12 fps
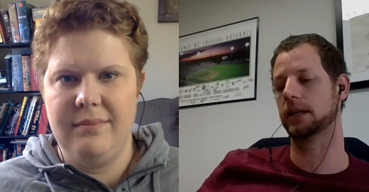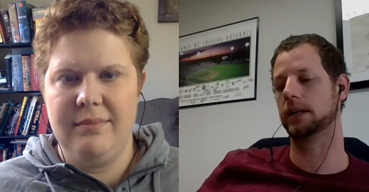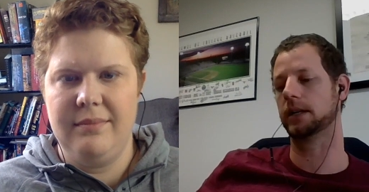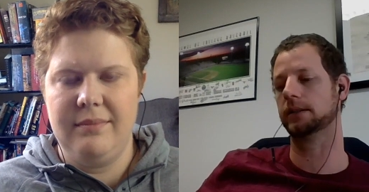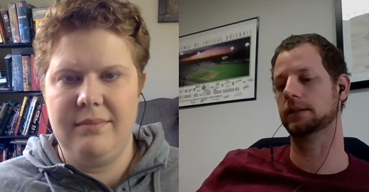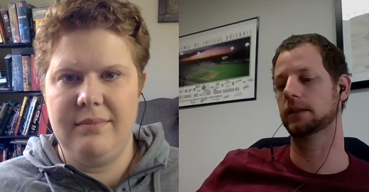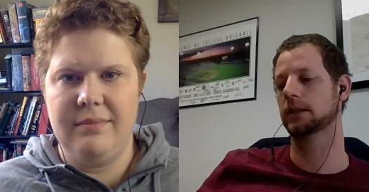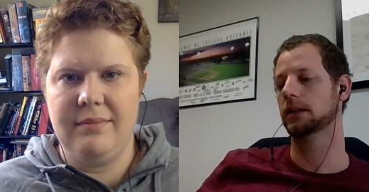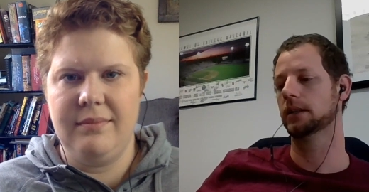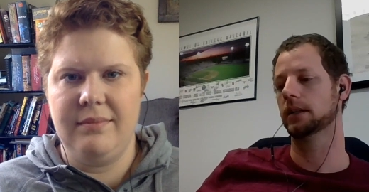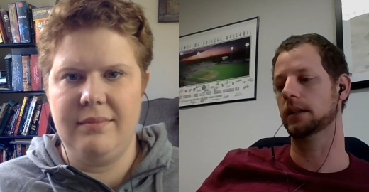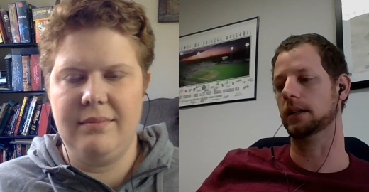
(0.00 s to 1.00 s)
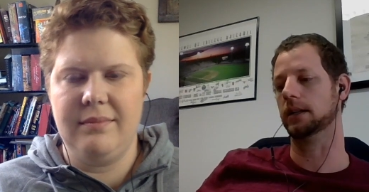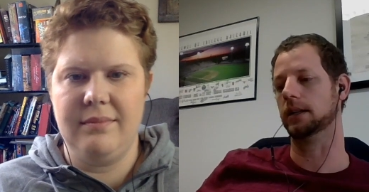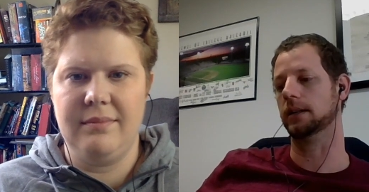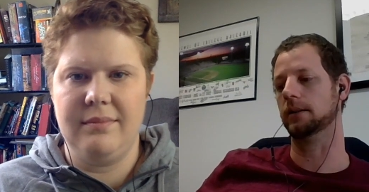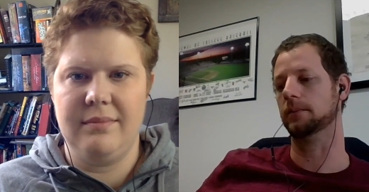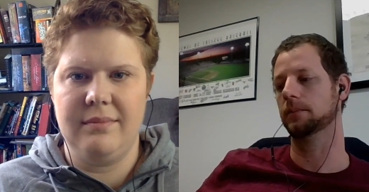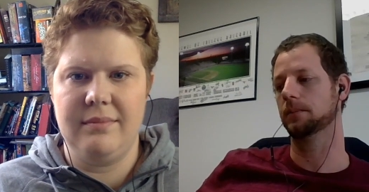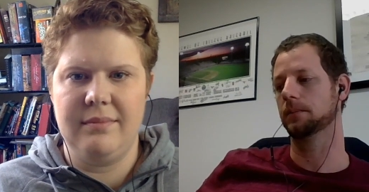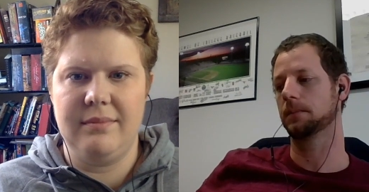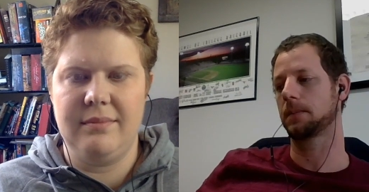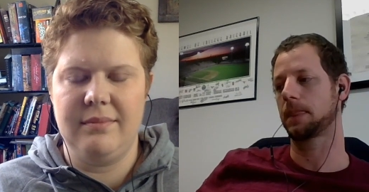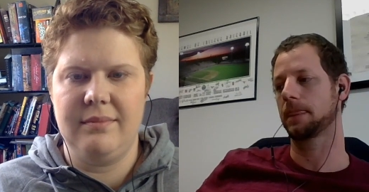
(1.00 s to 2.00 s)
Speaker 1: guys. Um,
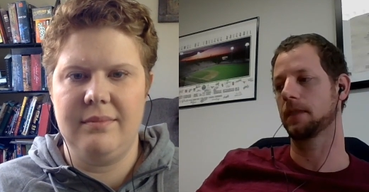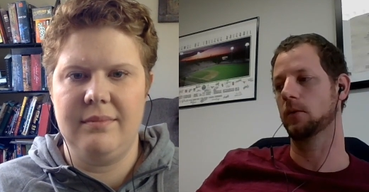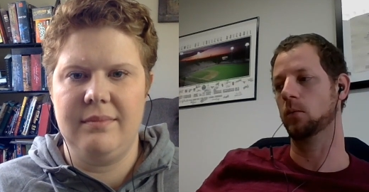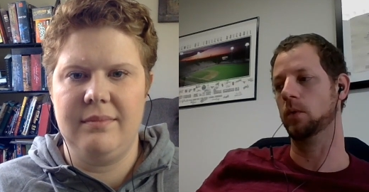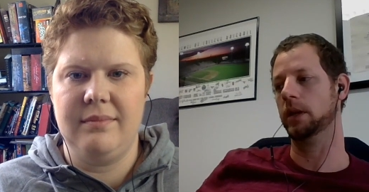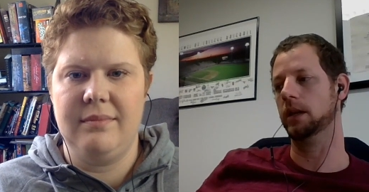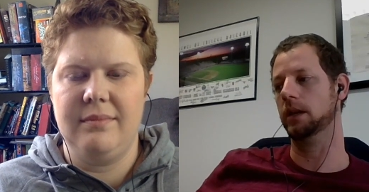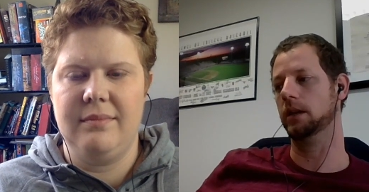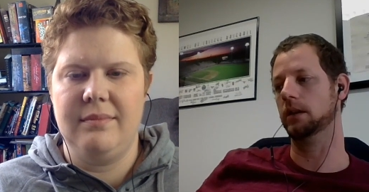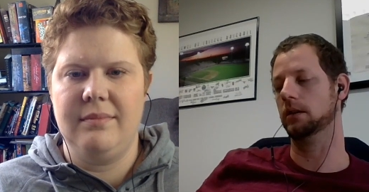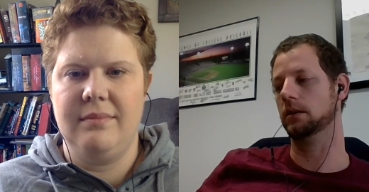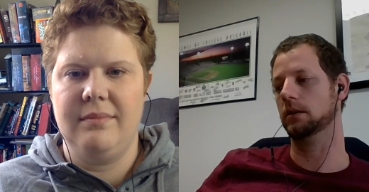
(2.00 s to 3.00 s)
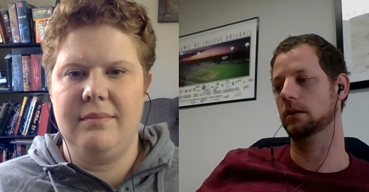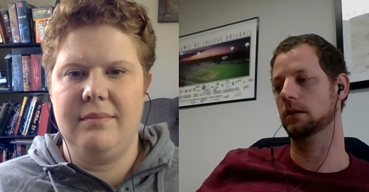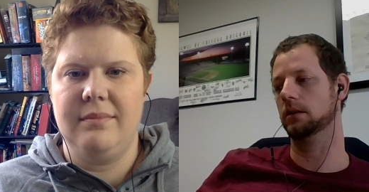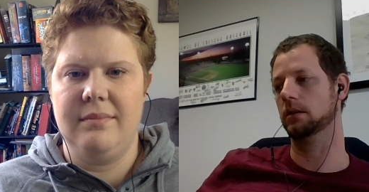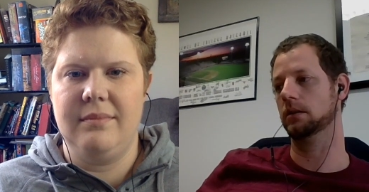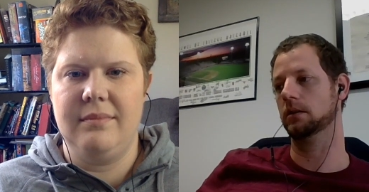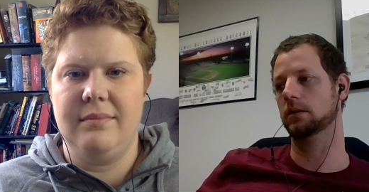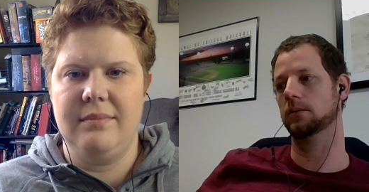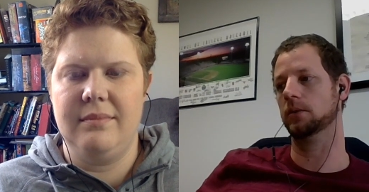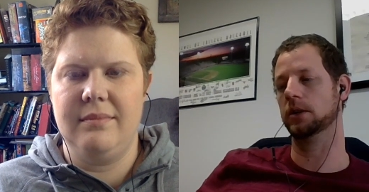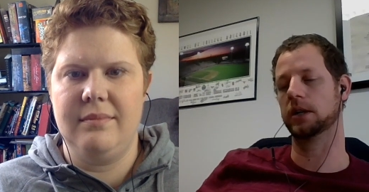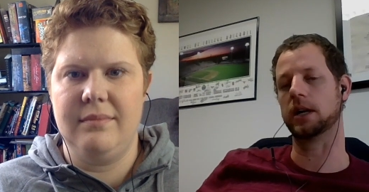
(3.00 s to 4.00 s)
we
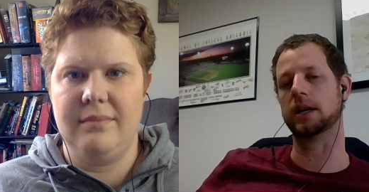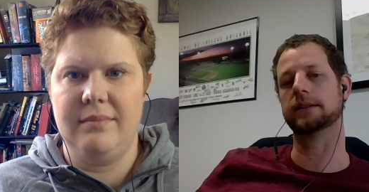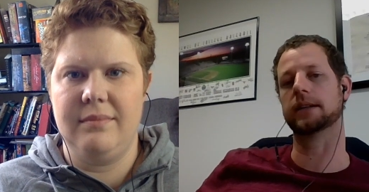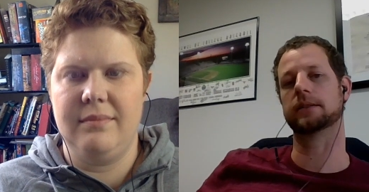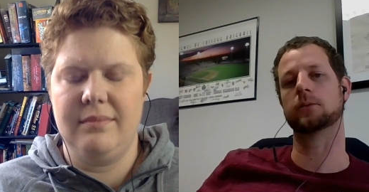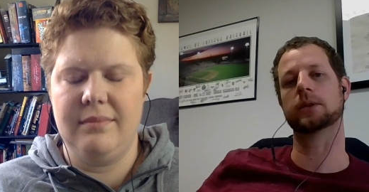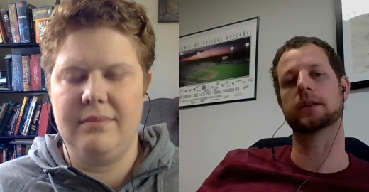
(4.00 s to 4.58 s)
were in contact